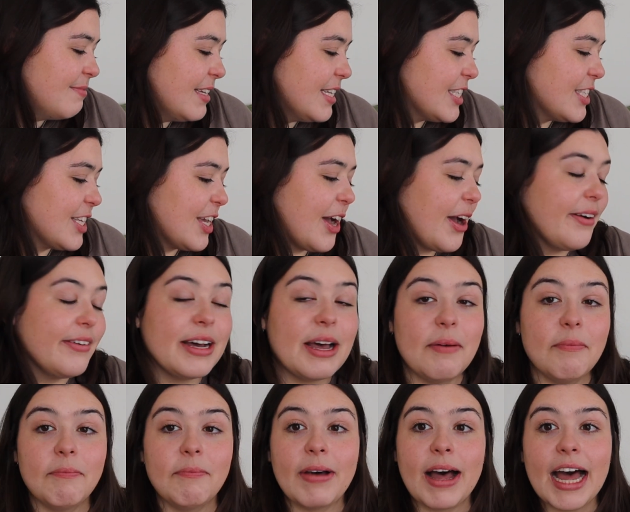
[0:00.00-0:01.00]
So
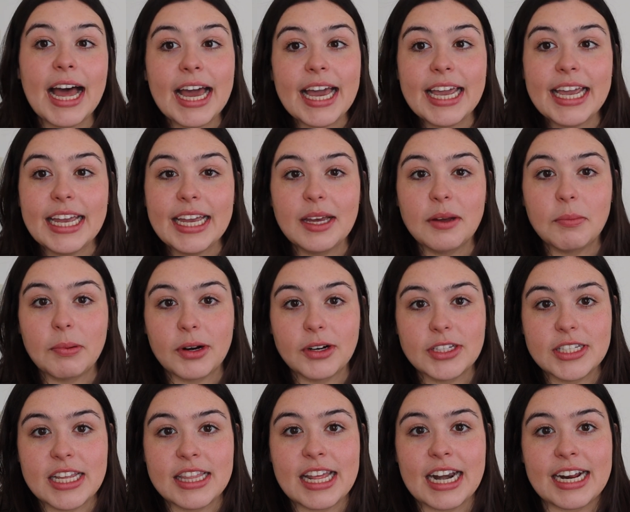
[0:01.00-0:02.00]
my
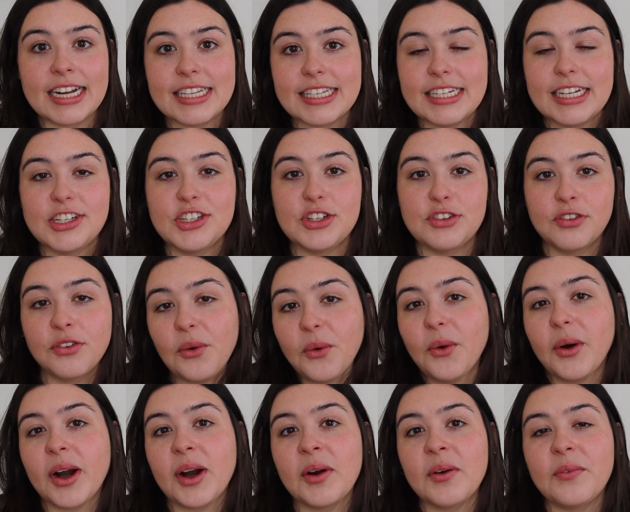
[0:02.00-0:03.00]
person that I stitched
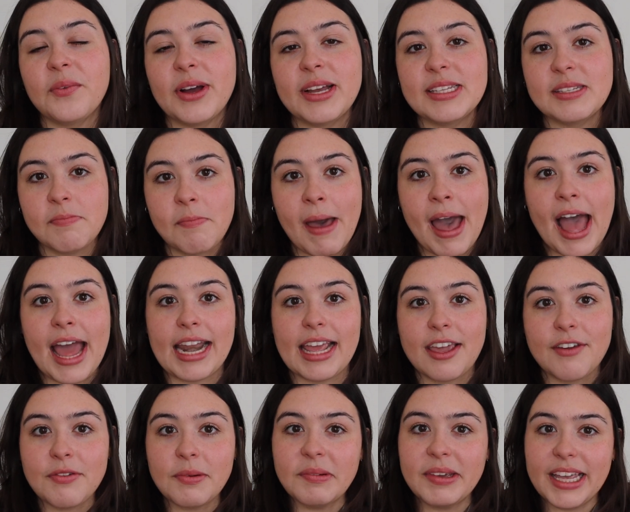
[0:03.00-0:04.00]
for was
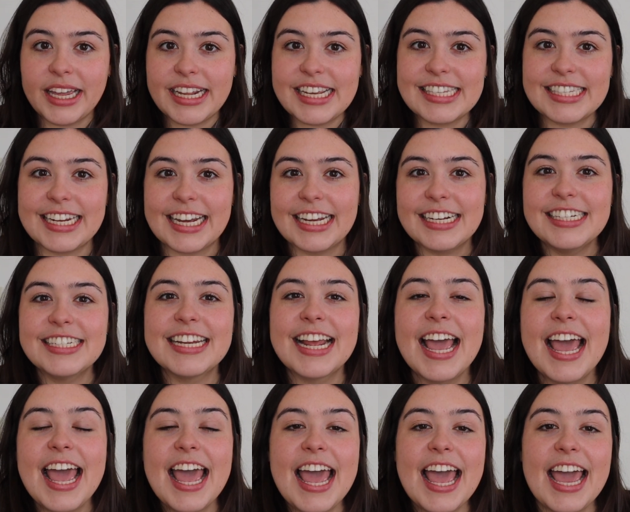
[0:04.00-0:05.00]
Maddie from Kitty Stitch,
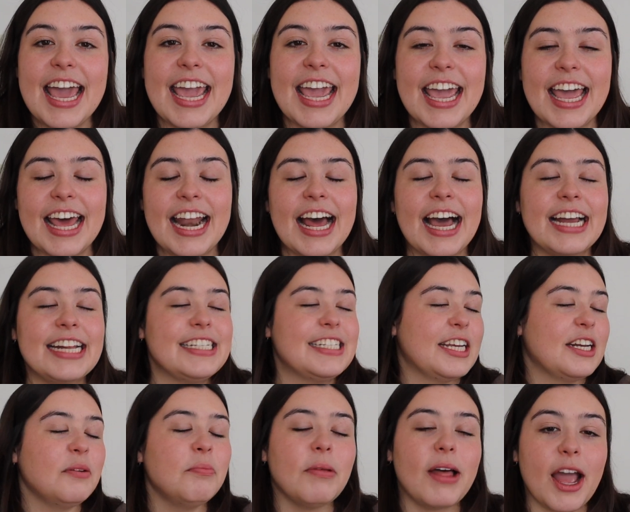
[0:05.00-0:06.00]
and I
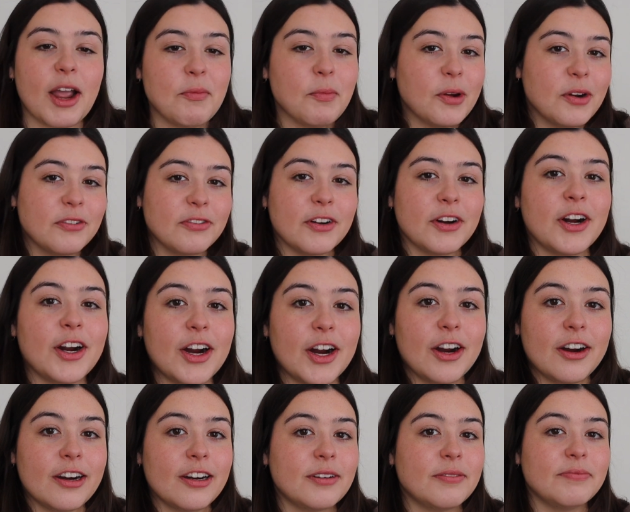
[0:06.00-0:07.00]
did a Blackbird for
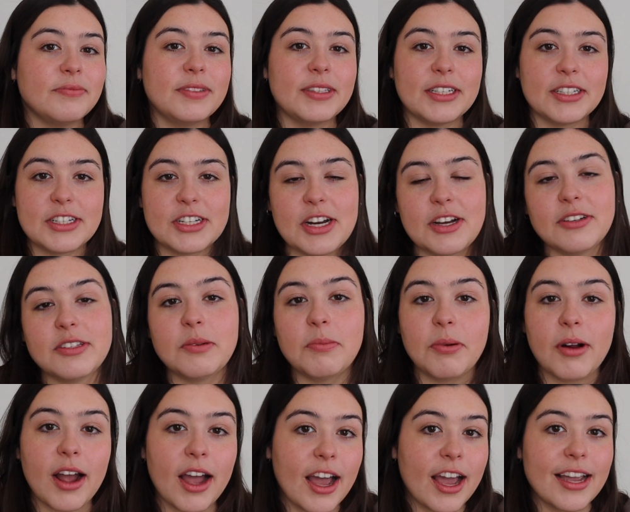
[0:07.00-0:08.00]
her. There's no
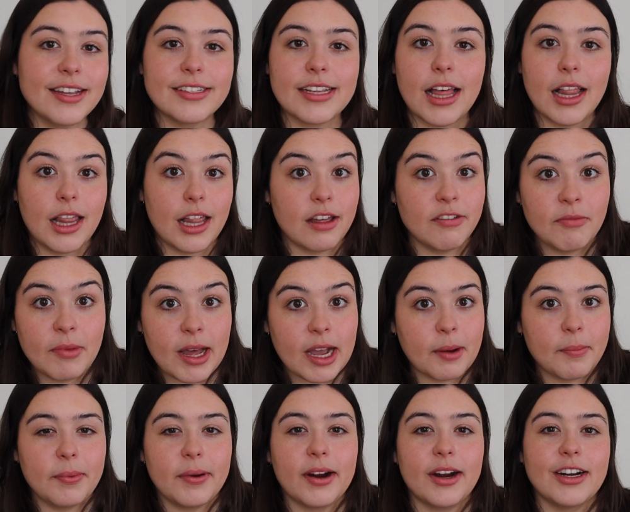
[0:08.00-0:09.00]
surprise, I love
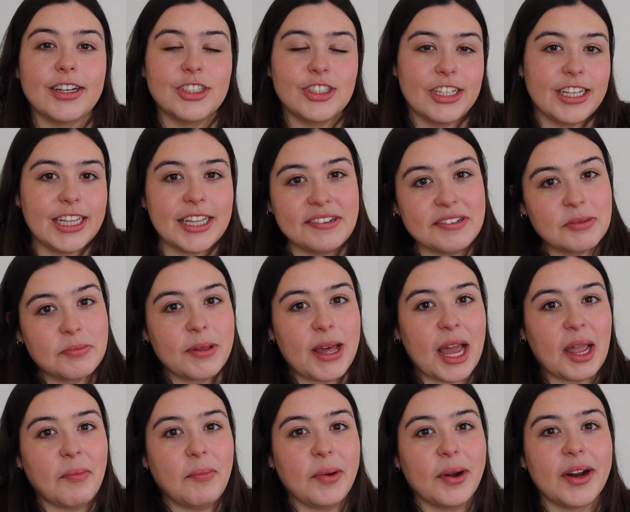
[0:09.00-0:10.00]
Blackbird, she loves
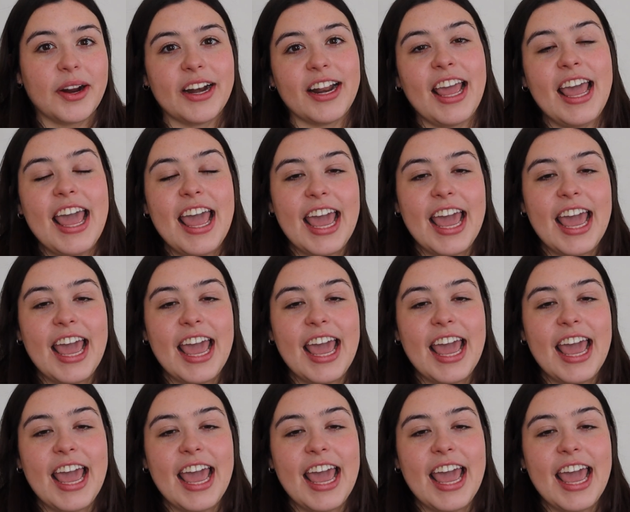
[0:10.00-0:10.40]
Blackbird,